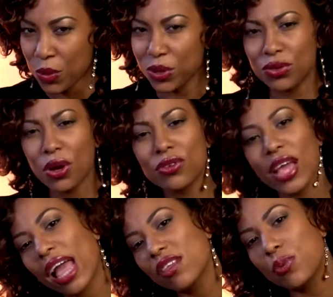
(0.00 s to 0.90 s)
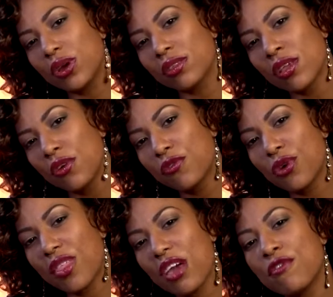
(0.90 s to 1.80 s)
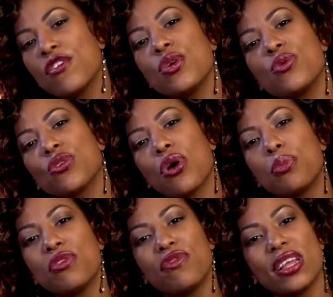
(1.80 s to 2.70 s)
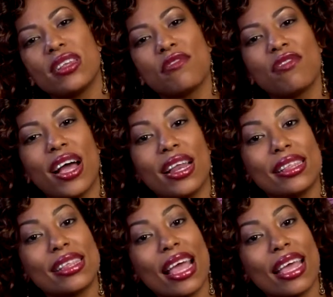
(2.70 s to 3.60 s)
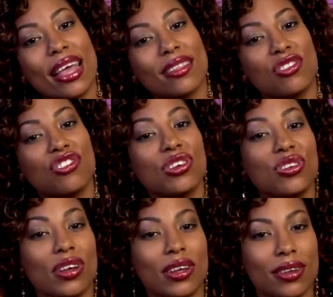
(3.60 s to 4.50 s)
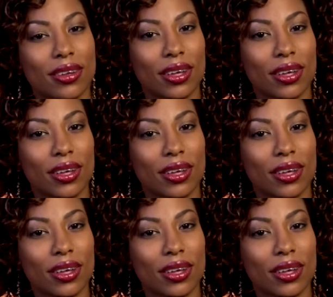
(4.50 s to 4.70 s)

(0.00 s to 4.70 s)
We talk to experts for their views on preventing violence against children.